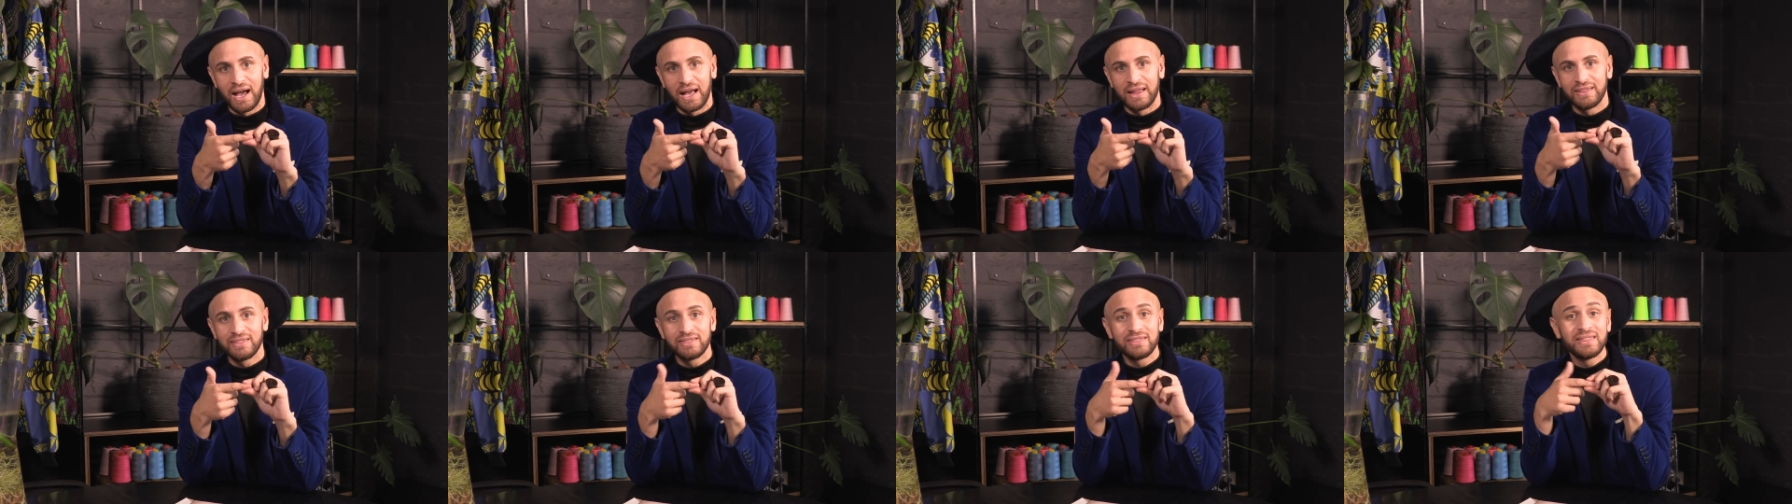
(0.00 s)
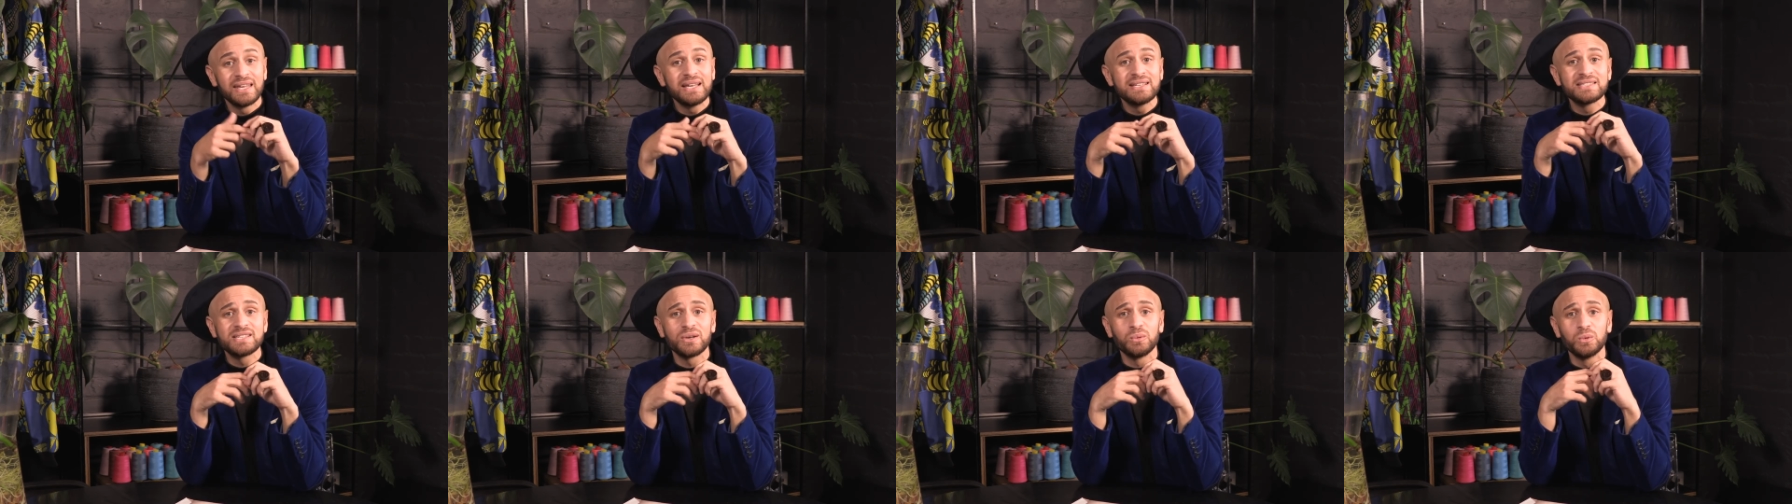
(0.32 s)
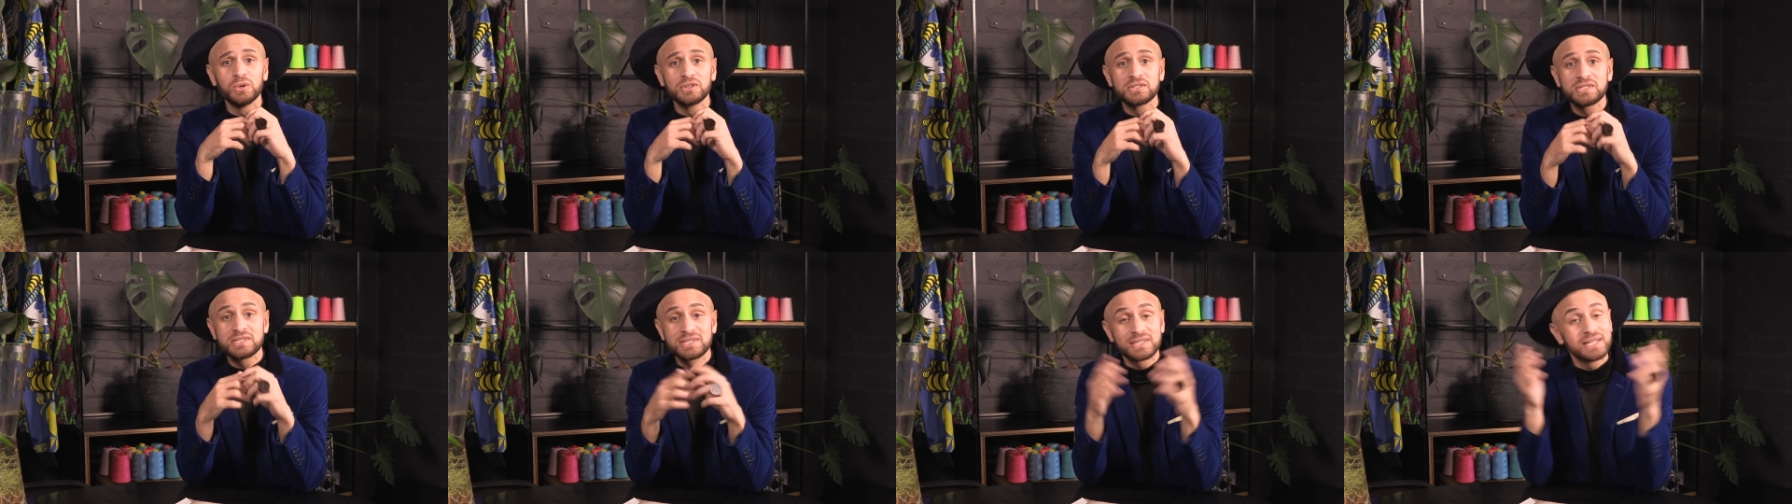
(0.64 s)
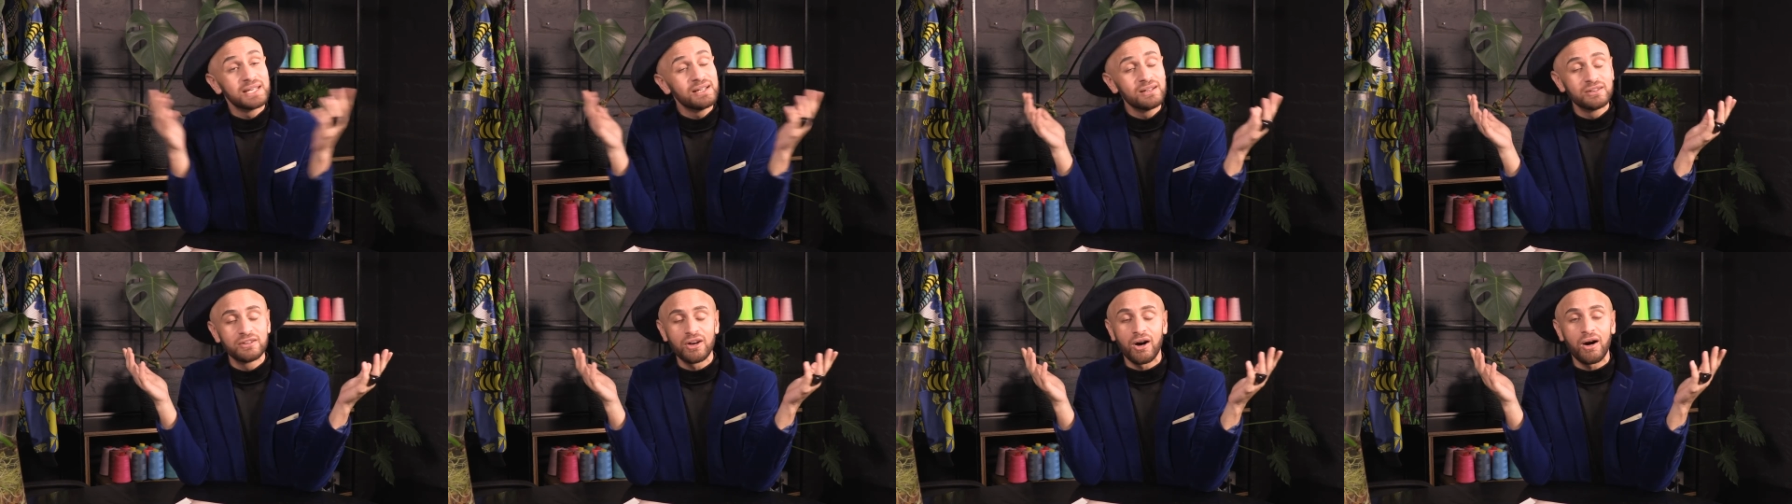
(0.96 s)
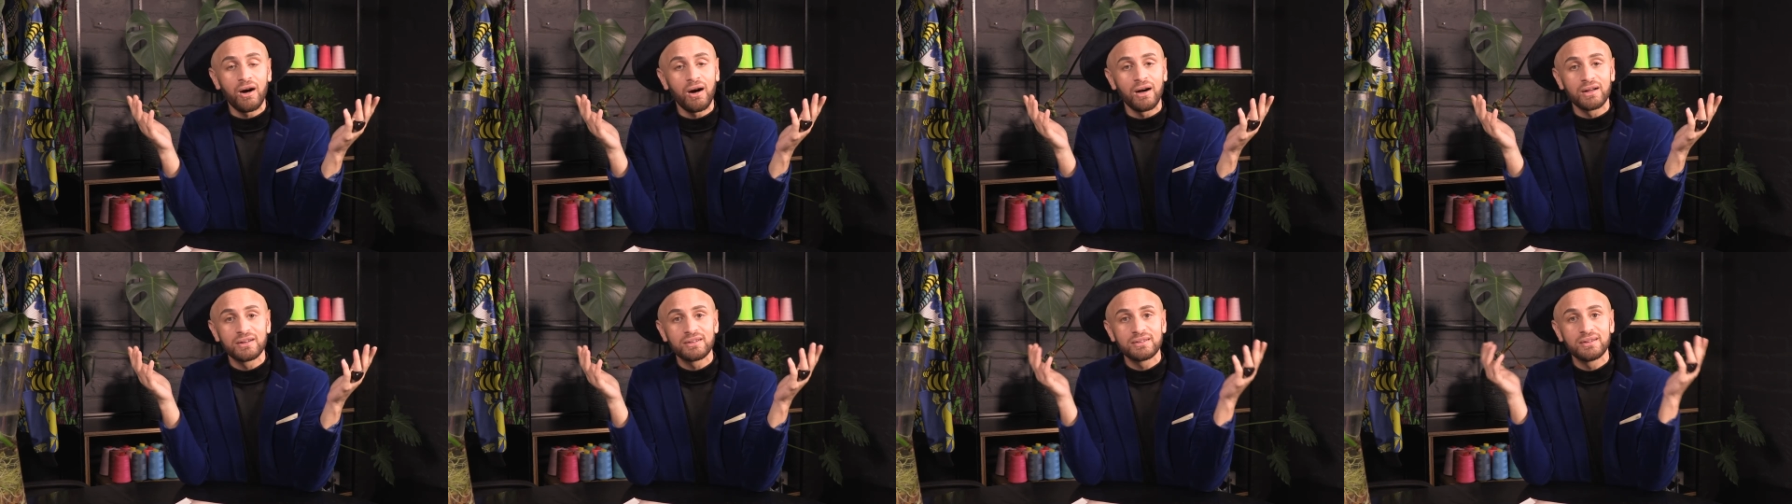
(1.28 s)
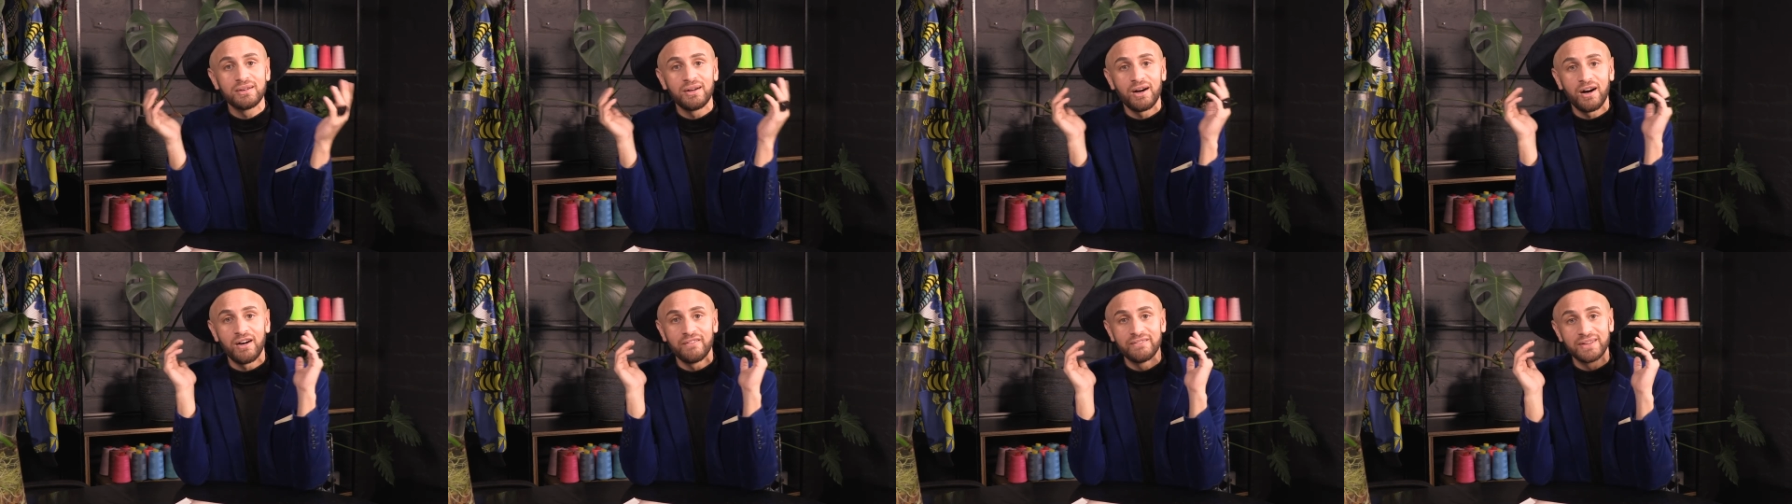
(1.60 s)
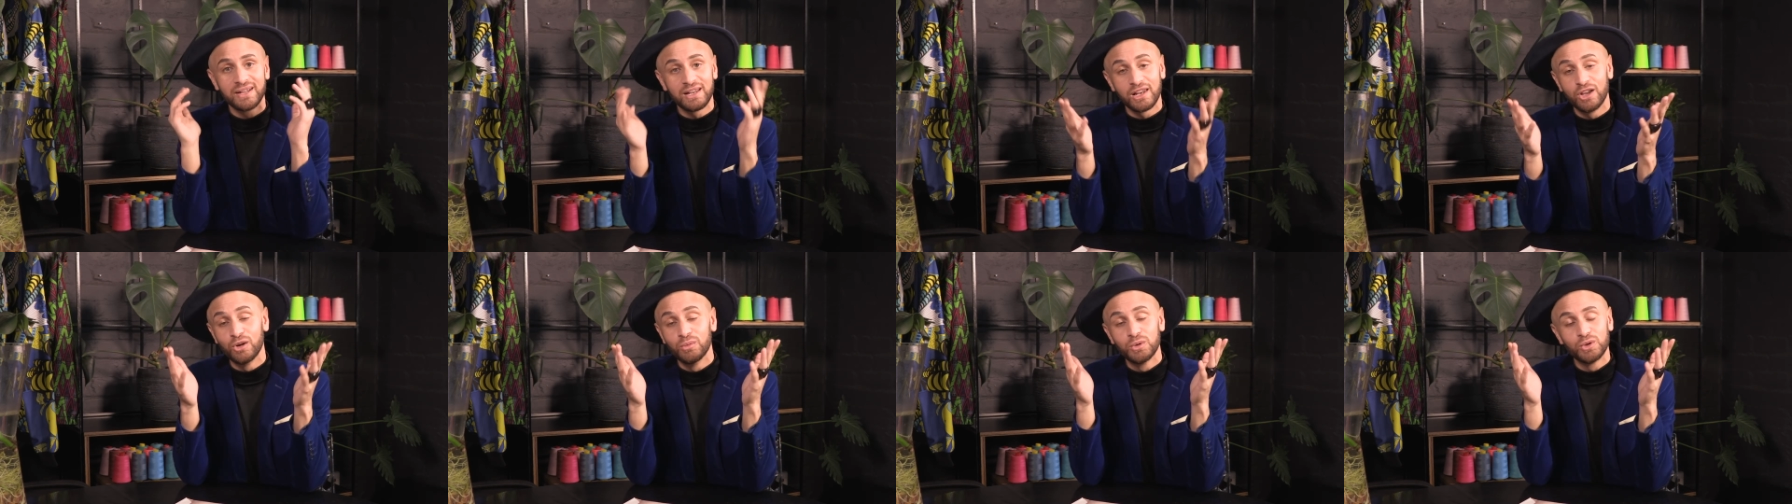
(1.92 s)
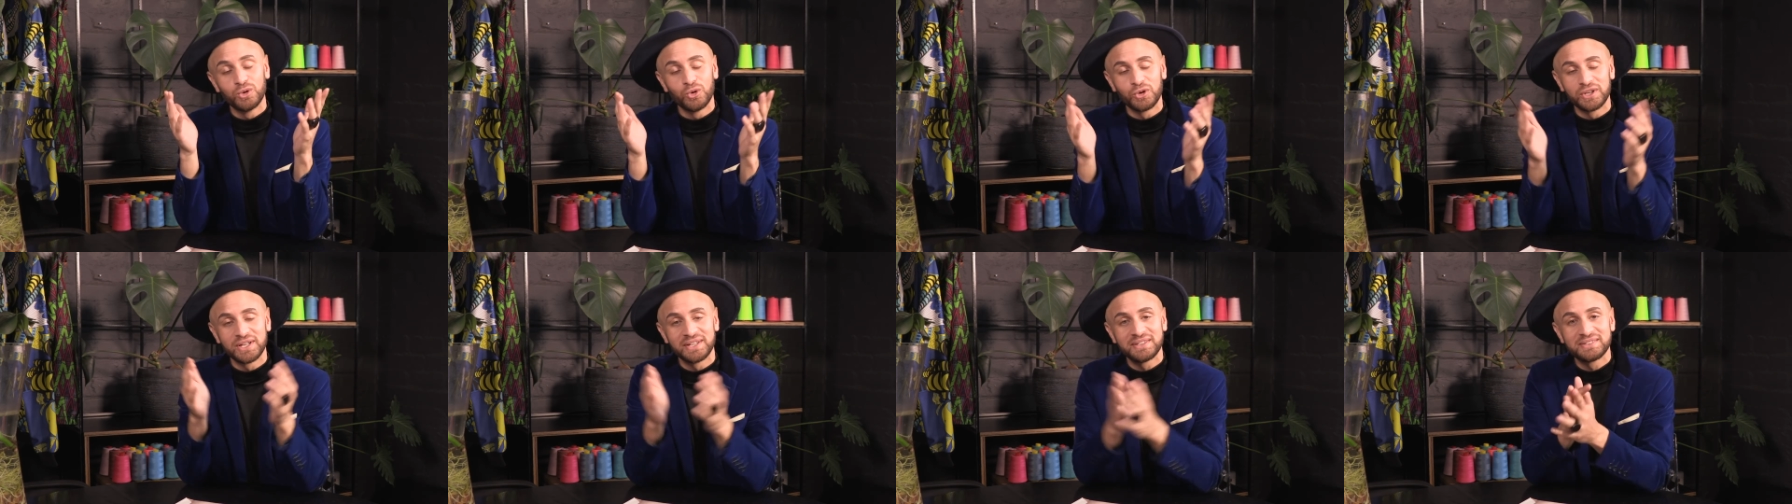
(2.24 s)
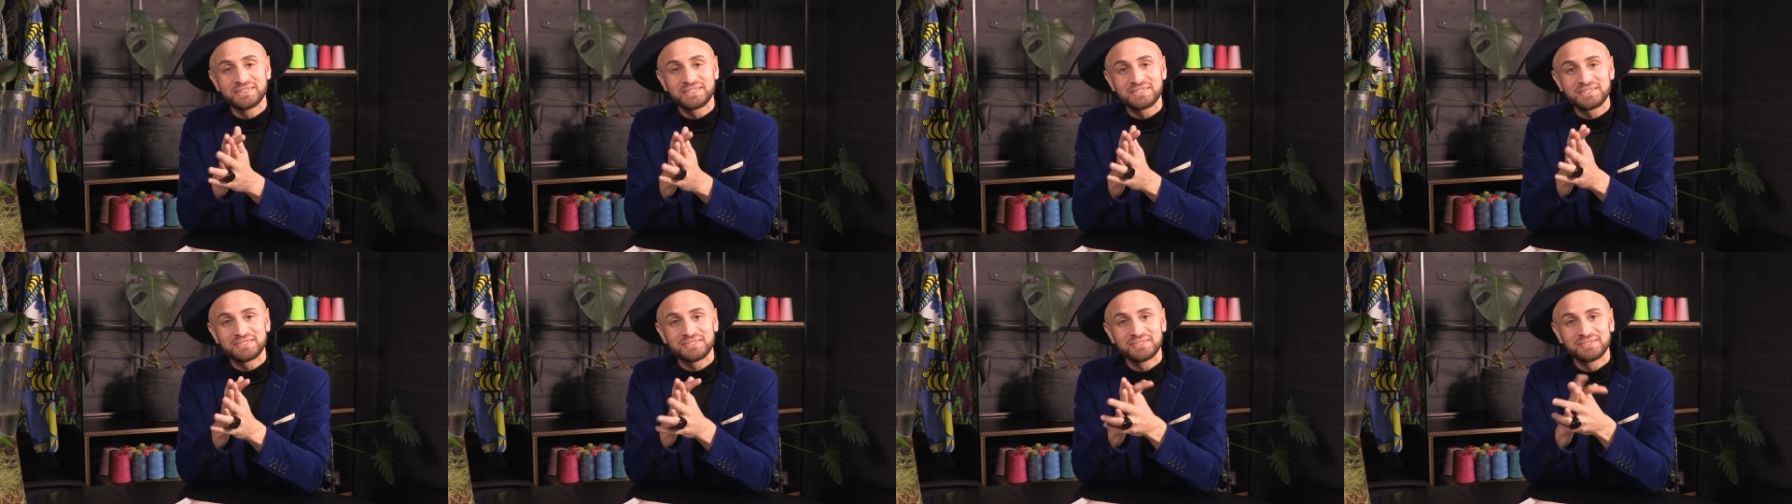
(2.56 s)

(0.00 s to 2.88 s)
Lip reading: and things that will steal the heart of the global audience.